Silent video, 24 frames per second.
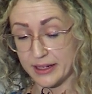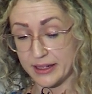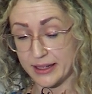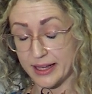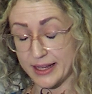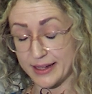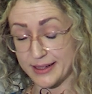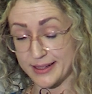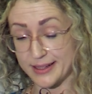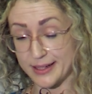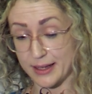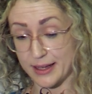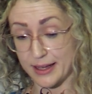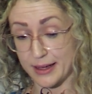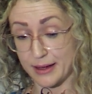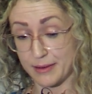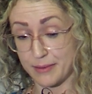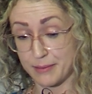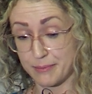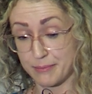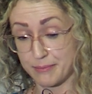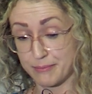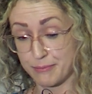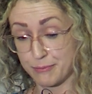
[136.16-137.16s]
gets the
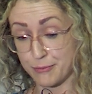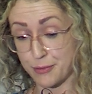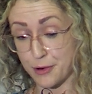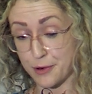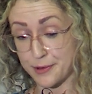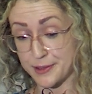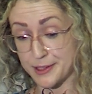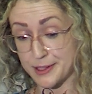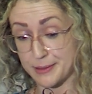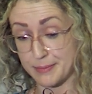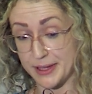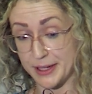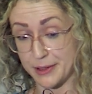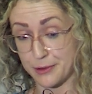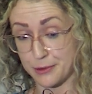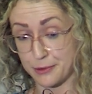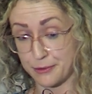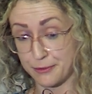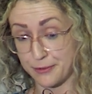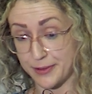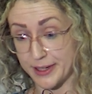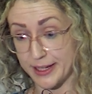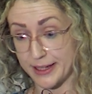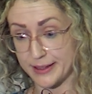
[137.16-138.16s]
bronze
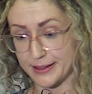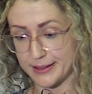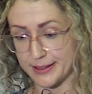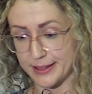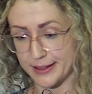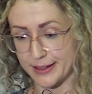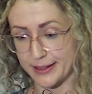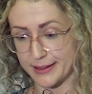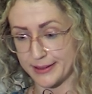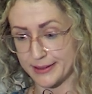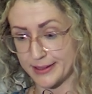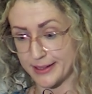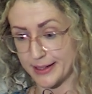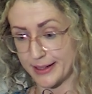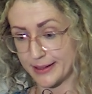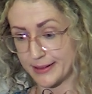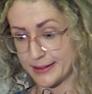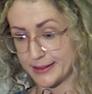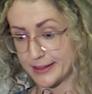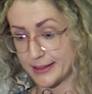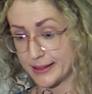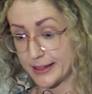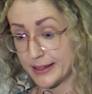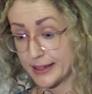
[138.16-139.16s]
medal for incidence
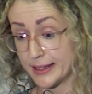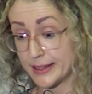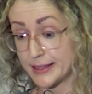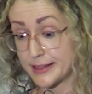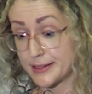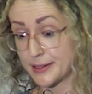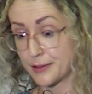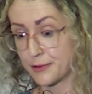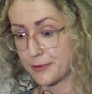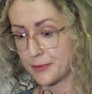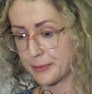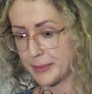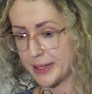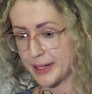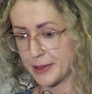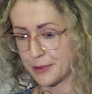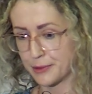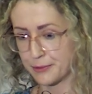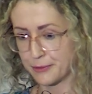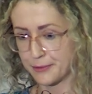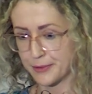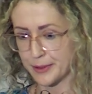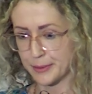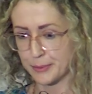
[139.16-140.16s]
and silver
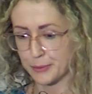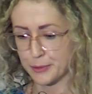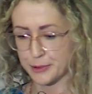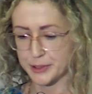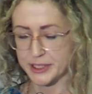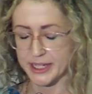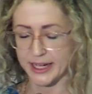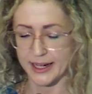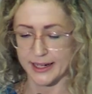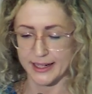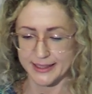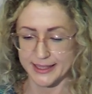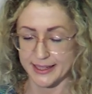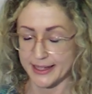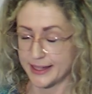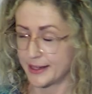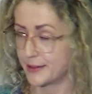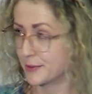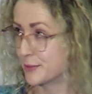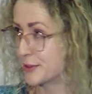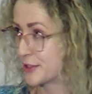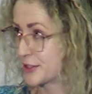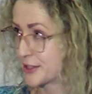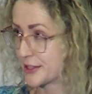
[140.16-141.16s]
medal for
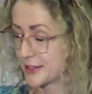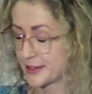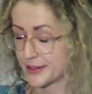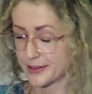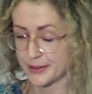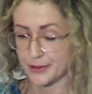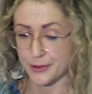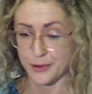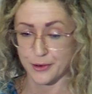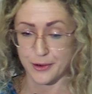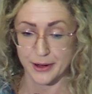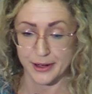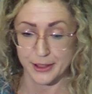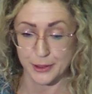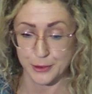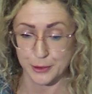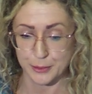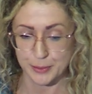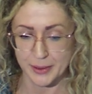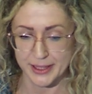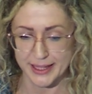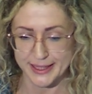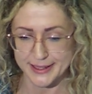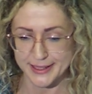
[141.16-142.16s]
mortality, which is not a
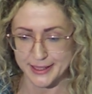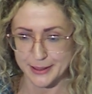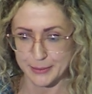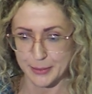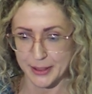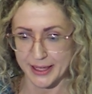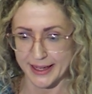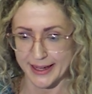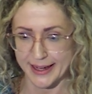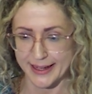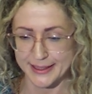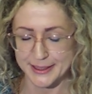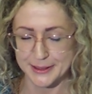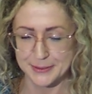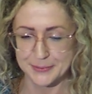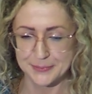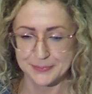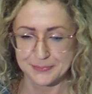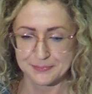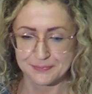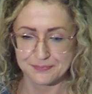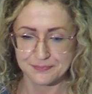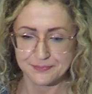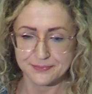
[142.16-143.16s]
good place to be at.
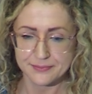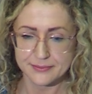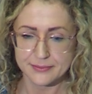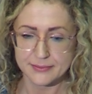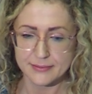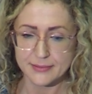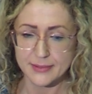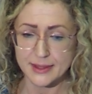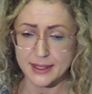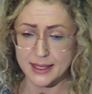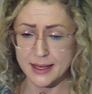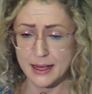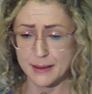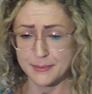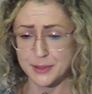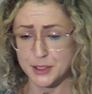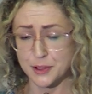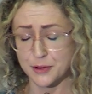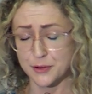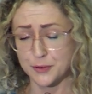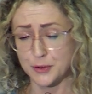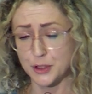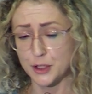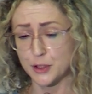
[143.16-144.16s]

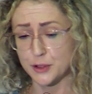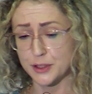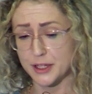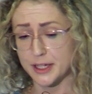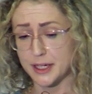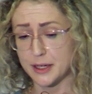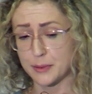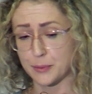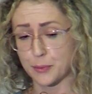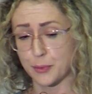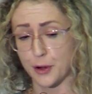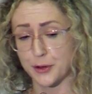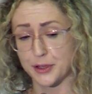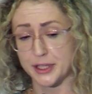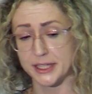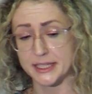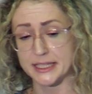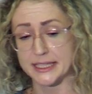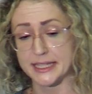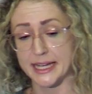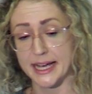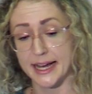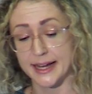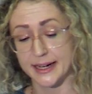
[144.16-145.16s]
So if you look at it
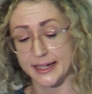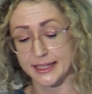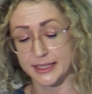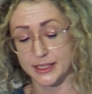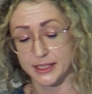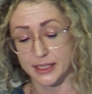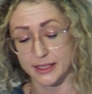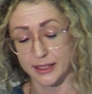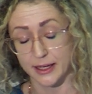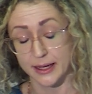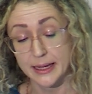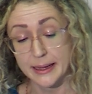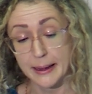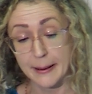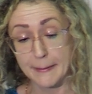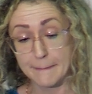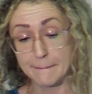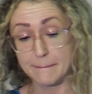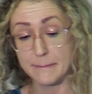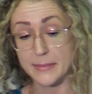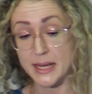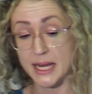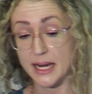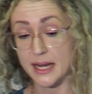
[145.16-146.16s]
broken down into
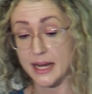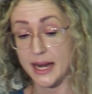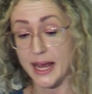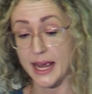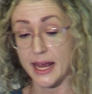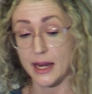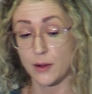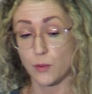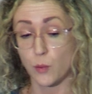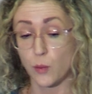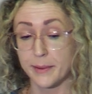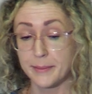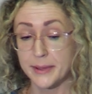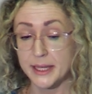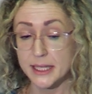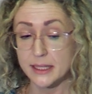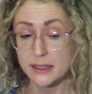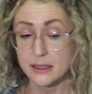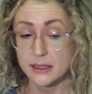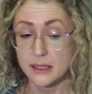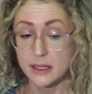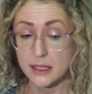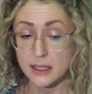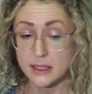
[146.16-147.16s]
men and
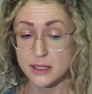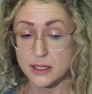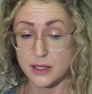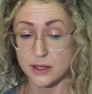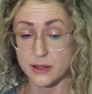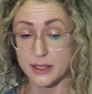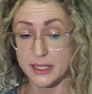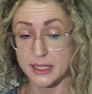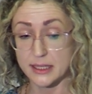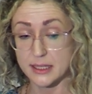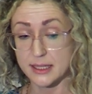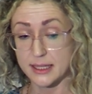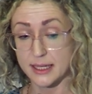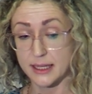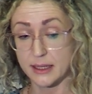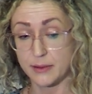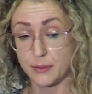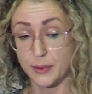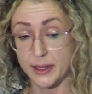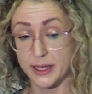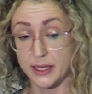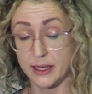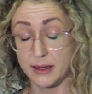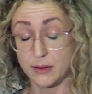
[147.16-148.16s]
women, so you can see
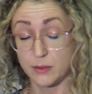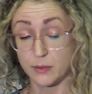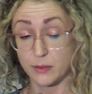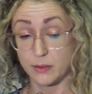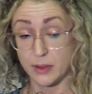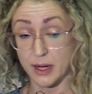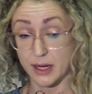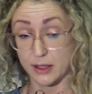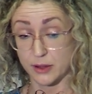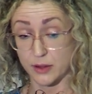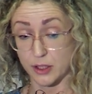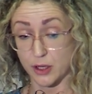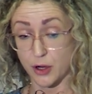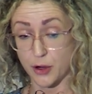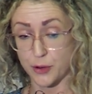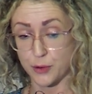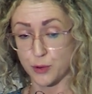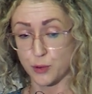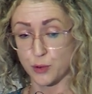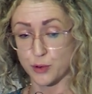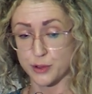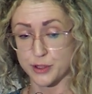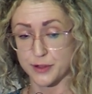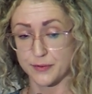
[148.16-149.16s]
the
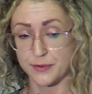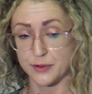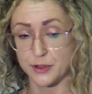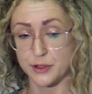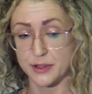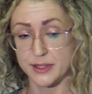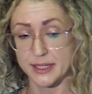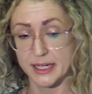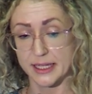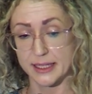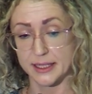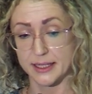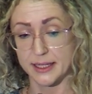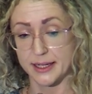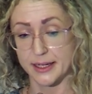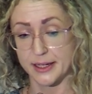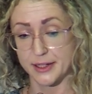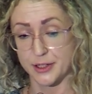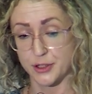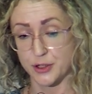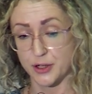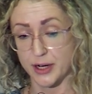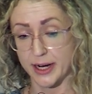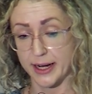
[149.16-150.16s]
cohort of New Zealand and
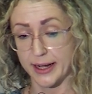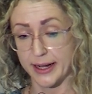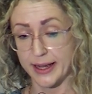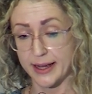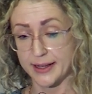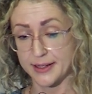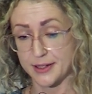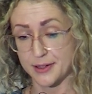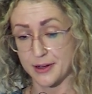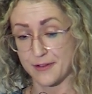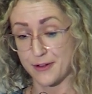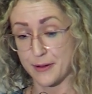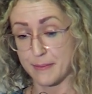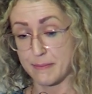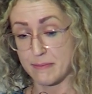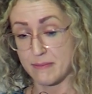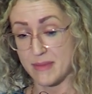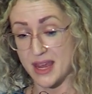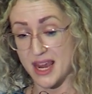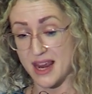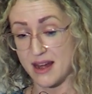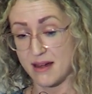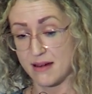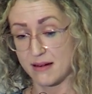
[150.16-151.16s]
Australia, so for
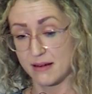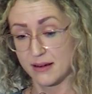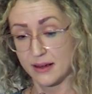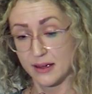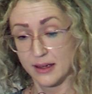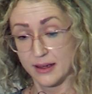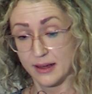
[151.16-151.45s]
men